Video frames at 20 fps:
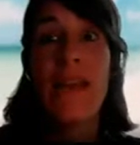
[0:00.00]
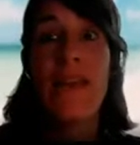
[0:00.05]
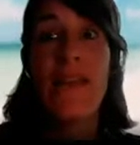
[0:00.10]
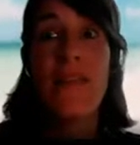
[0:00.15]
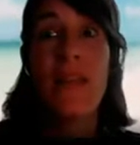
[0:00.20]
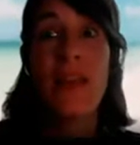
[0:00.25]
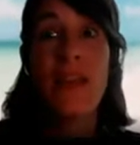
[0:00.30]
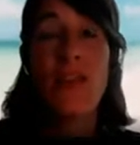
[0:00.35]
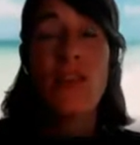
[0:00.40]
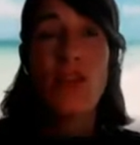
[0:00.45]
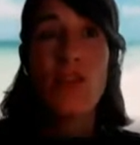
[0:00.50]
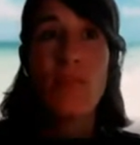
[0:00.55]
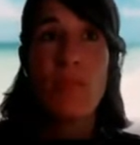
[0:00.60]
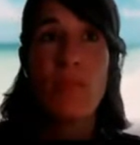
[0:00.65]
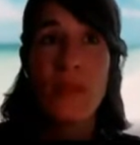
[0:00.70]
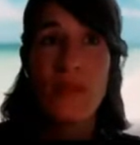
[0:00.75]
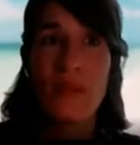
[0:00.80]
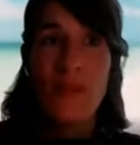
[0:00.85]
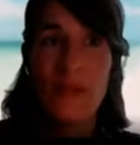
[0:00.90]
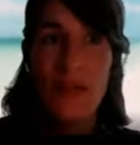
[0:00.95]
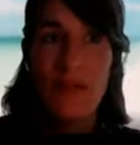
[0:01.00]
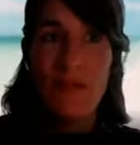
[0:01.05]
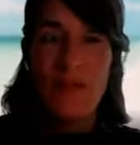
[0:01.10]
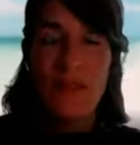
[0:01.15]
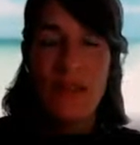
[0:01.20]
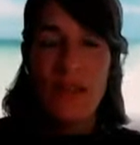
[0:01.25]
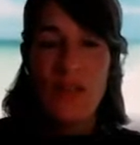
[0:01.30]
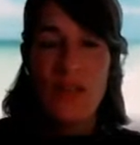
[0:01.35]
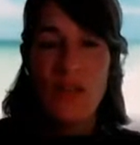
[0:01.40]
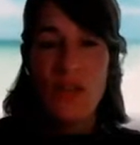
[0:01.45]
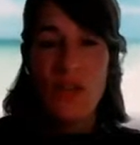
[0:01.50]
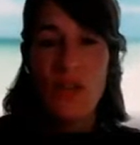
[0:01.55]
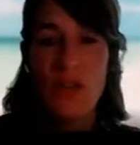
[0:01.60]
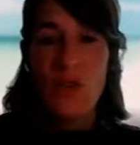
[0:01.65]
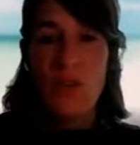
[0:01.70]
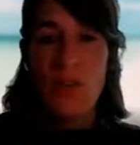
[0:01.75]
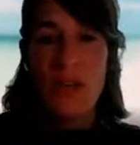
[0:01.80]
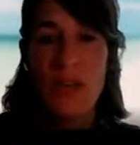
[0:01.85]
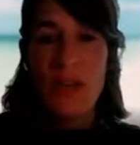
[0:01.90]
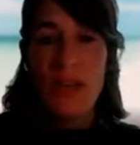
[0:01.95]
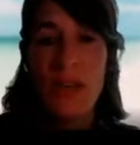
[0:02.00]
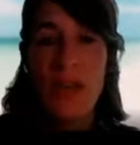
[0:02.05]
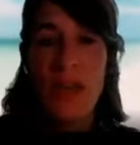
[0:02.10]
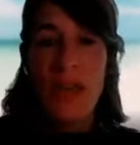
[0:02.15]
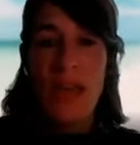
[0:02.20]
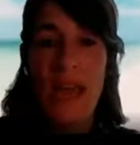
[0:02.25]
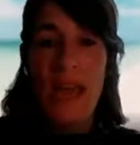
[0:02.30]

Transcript: they don't perceive that it's going to be